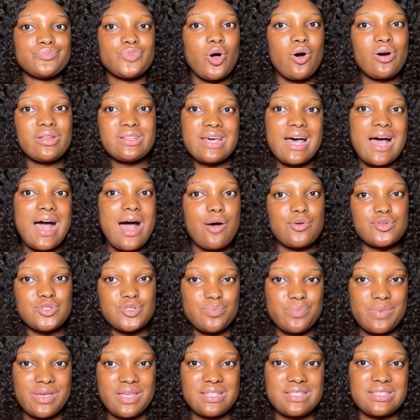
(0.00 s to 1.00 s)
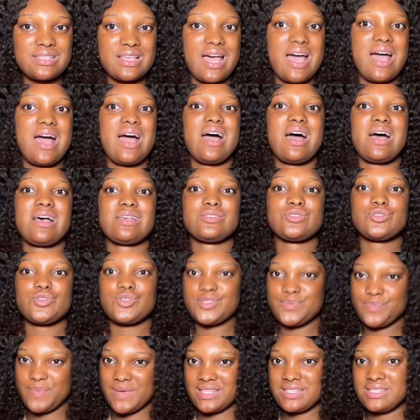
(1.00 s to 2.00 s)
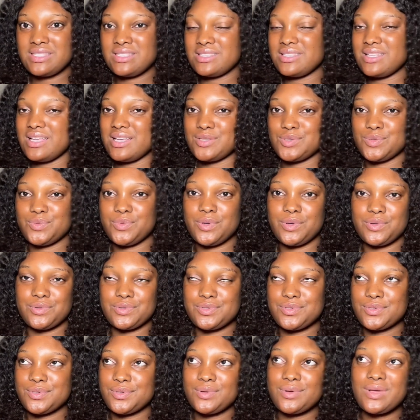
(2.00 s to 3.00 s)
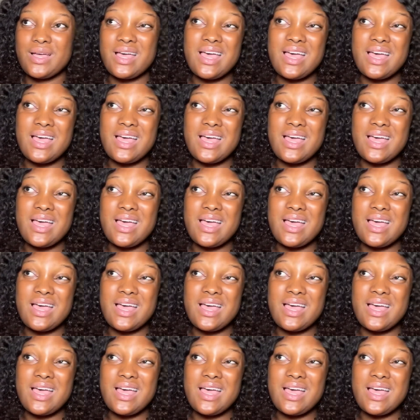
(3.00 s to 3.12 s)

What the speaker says: other housemates are suspecting as well. So